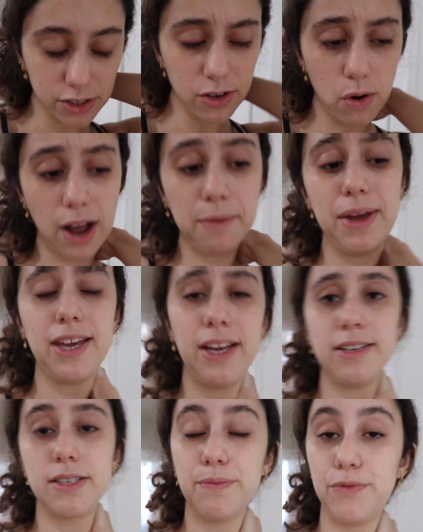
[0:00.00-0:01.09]
So I'm
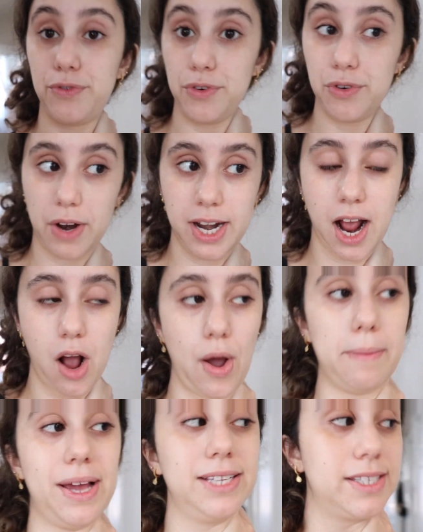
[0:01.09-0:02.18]
making some food right now.
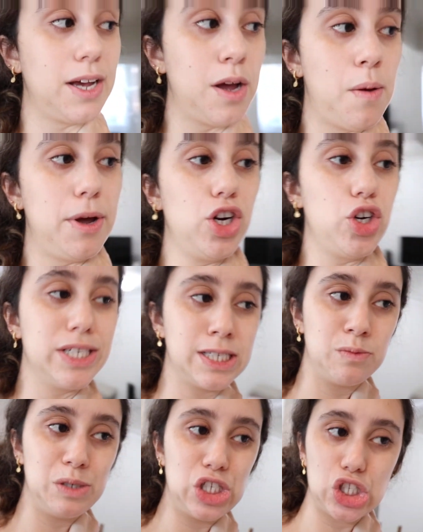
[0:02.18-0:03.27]
I made some
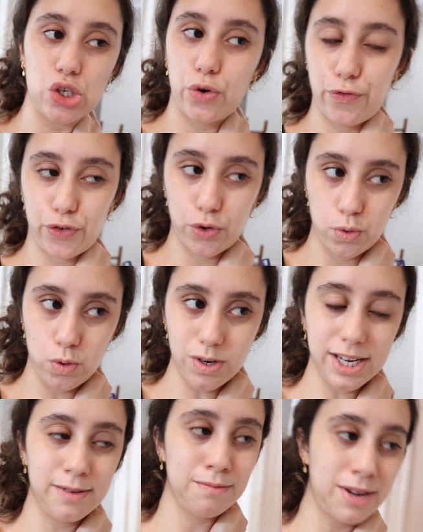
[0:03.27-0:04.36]
crispy tofu
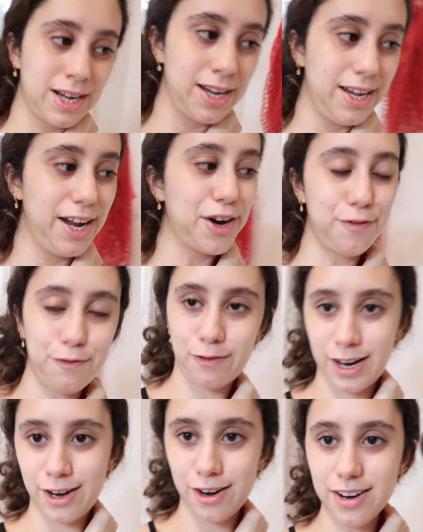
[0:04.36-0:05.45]
in my air
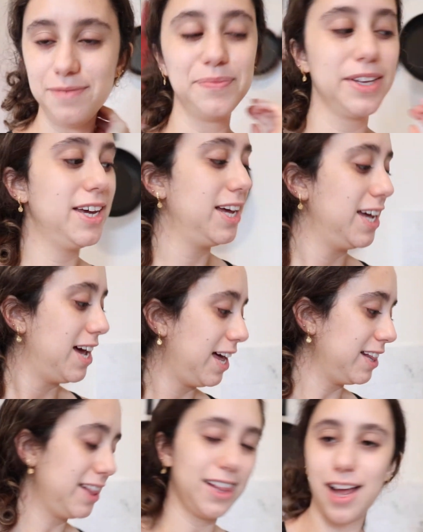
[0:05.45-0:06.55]
fryer.
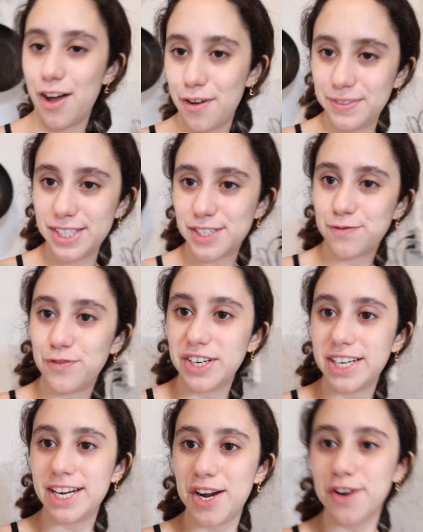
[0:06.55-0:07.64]
I love this
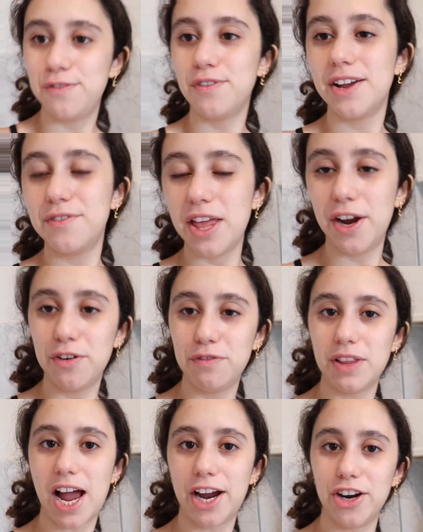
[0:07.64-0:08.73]
freaking air
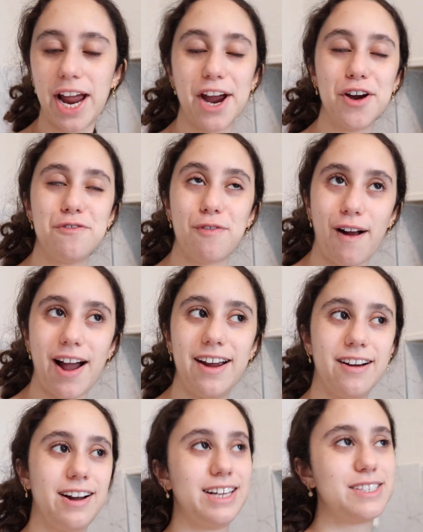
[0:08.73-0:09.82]

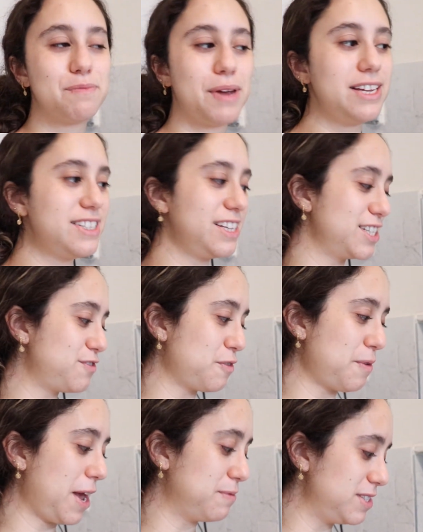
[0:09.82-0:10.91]
fryer. It's amazing. It's
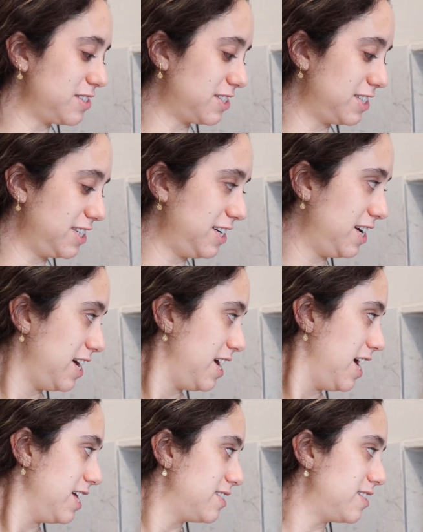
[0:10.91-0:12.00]
from Amazon.
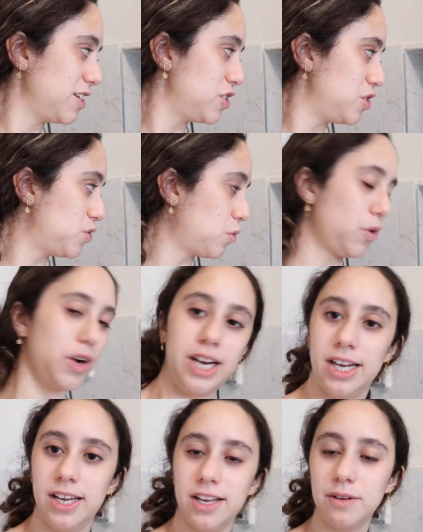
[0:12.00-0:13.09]
It's the
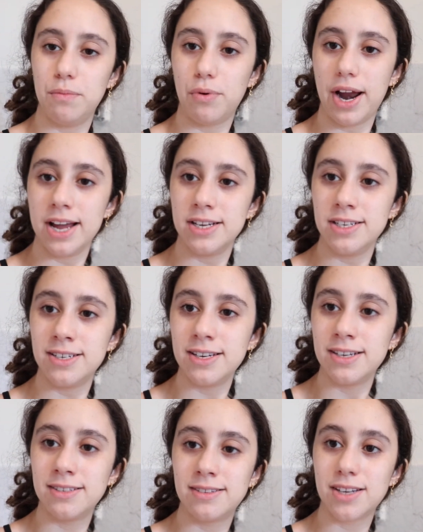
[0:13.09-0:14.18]
Kasori brand,
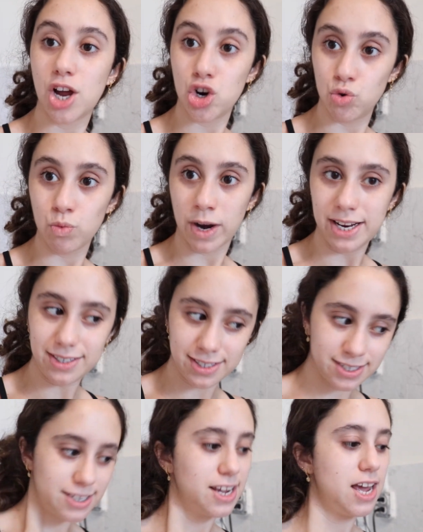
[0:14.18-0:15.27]
and it's
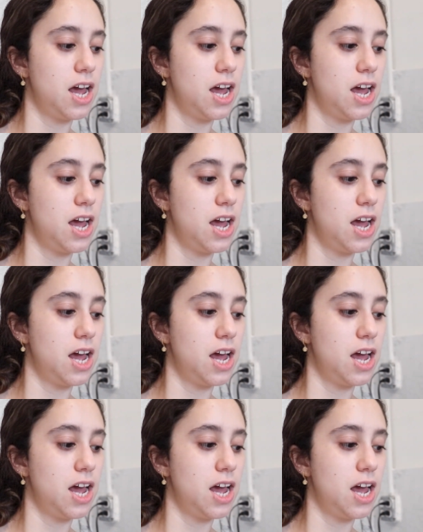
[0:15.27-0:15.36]
great.